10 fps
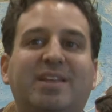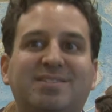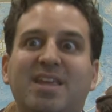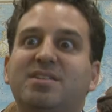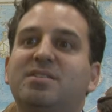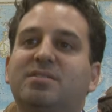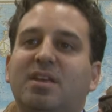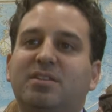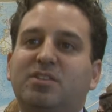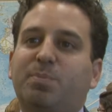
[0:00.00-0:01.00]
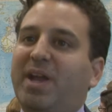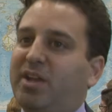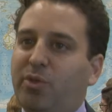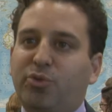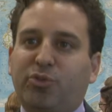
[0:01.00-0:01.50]
extended his sentence by
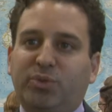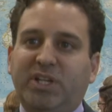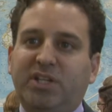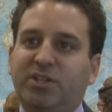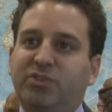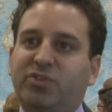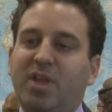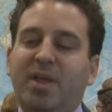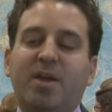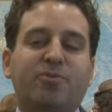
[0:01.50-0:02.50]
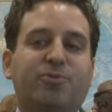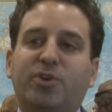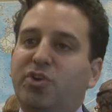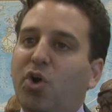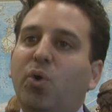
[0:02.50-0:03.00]
another 3 years for
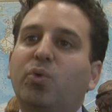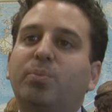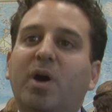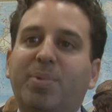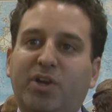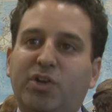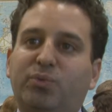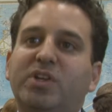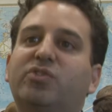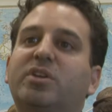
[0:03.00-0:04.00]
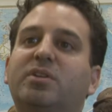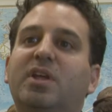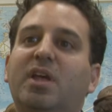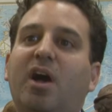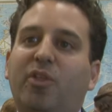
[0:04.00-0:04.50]
no apparent reason
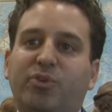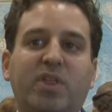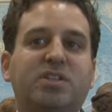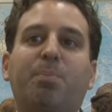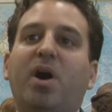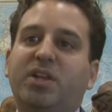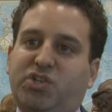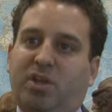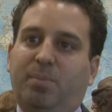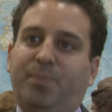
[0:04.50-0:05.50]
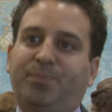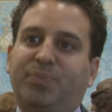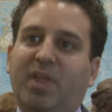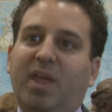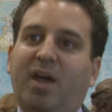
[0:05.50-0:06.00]
other than to punish him.
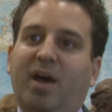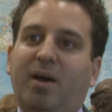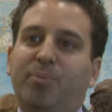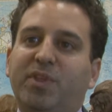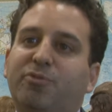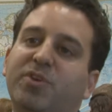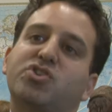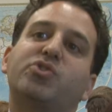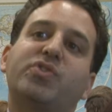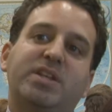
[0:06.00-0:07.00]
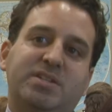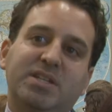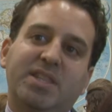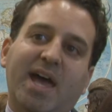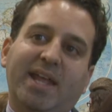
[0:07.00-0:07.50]
The officials that
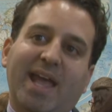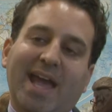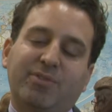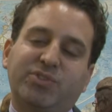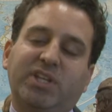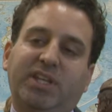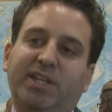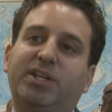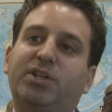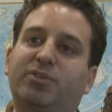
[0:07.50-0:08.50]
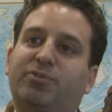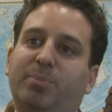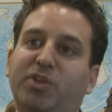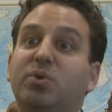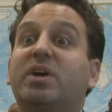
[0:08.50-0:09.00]
did that have to hear
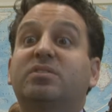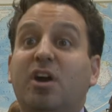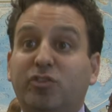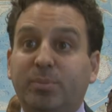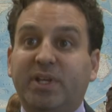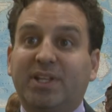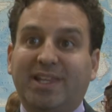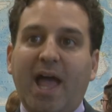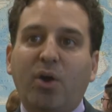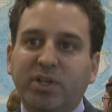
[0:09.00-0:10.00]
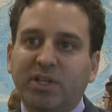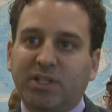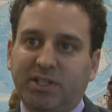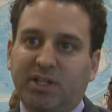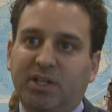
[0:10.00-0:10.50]
from the US government loud and
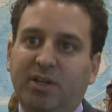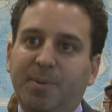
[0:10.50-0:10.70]
clear